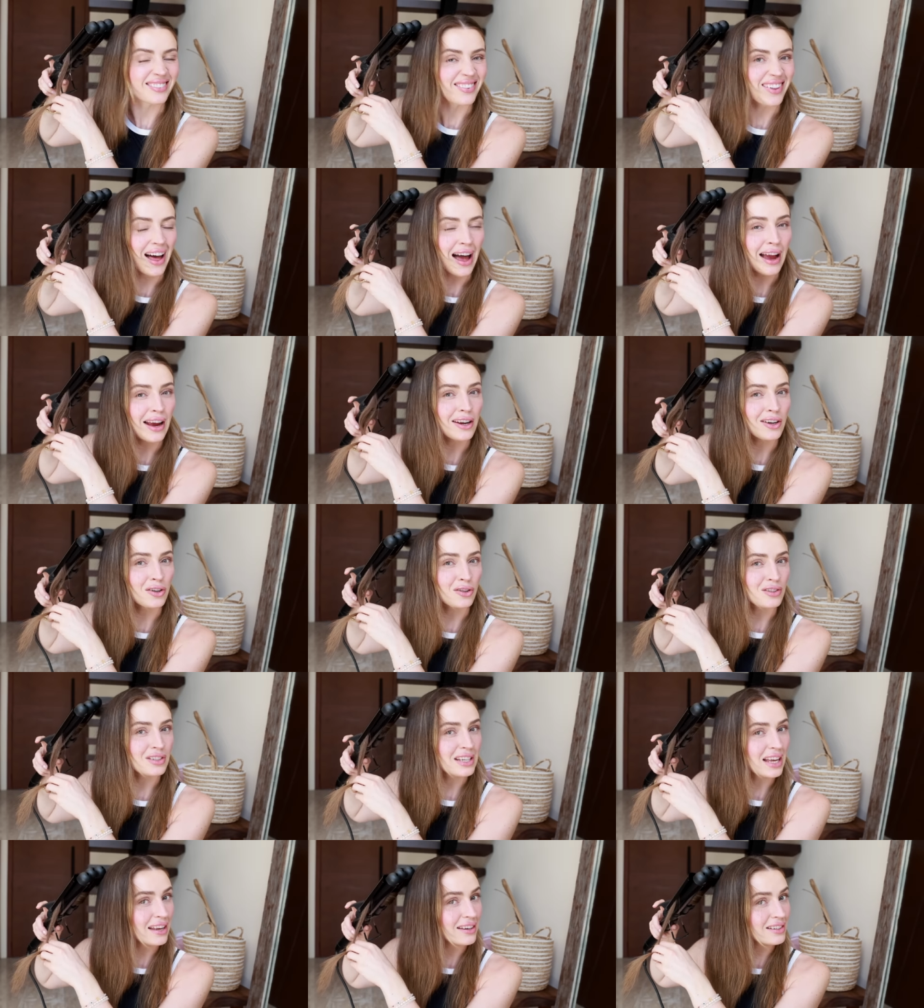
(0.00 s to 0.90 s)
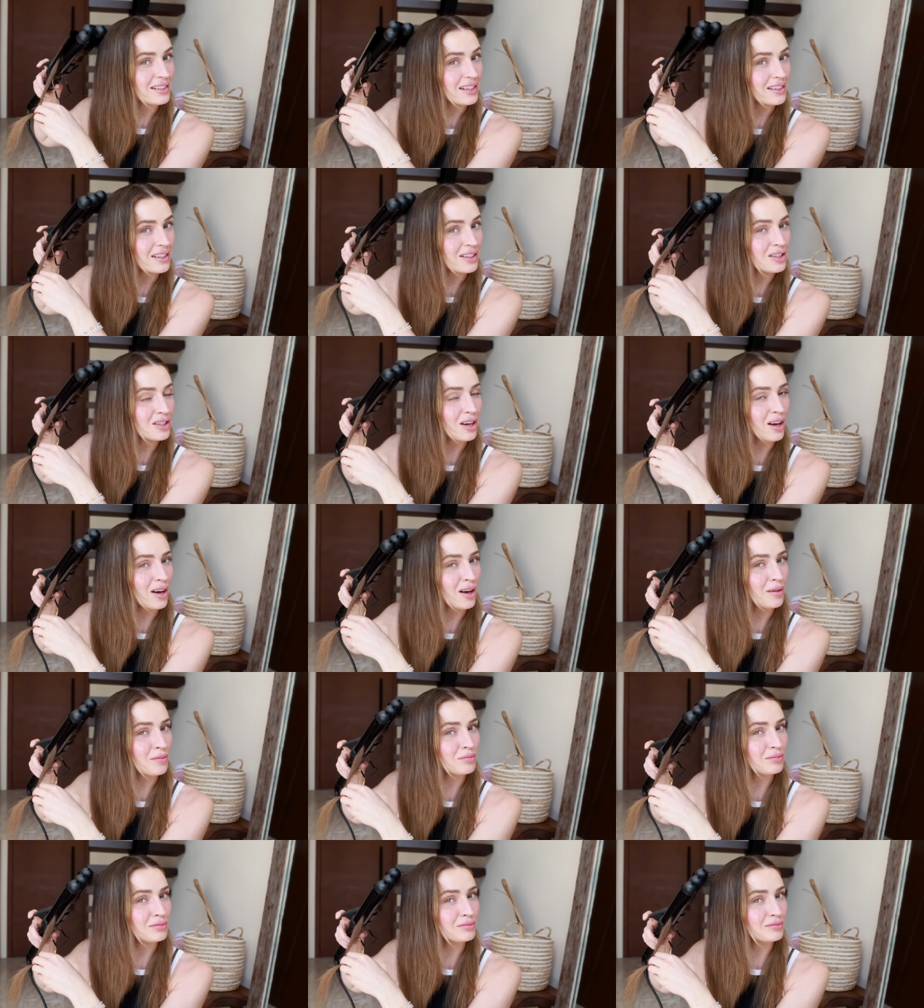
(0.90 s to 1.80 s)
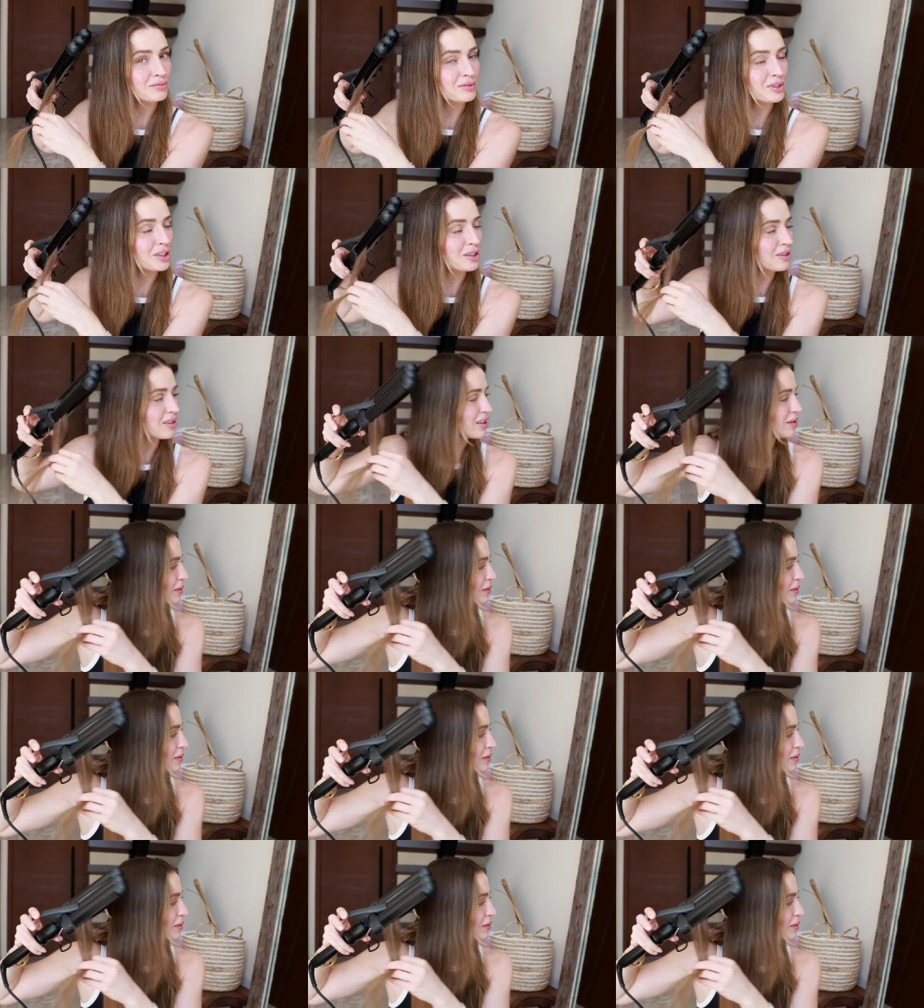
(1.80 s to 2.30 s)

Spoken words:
line or dent at the top. You know what